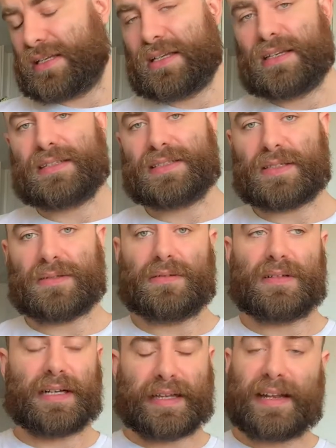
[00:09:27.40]
So
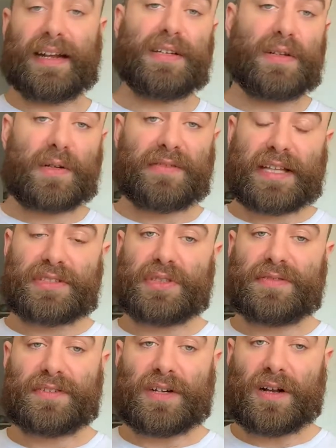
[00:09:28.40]
again, I don't know if that's
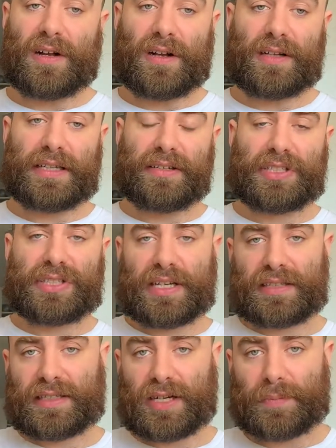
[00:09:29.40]
true for all Irian
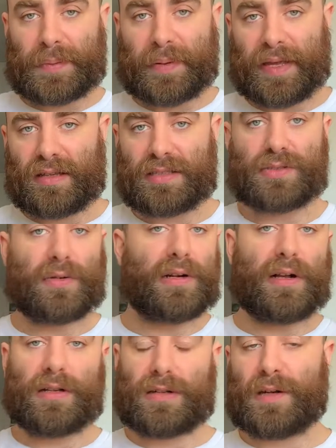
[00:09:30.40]
Jaya carpet pythons or
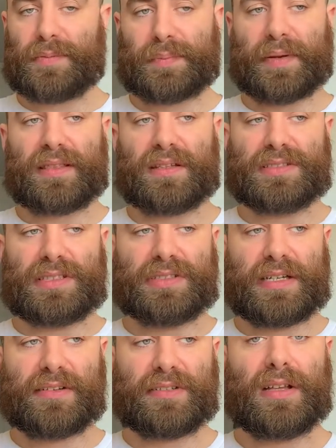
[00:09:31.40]
all carpet pythons in
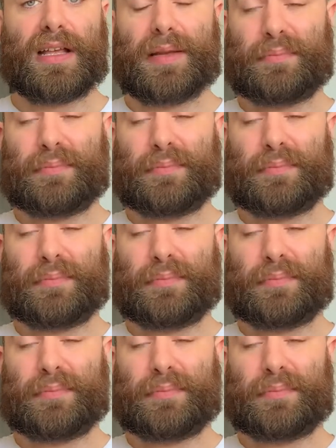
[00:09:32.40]
general.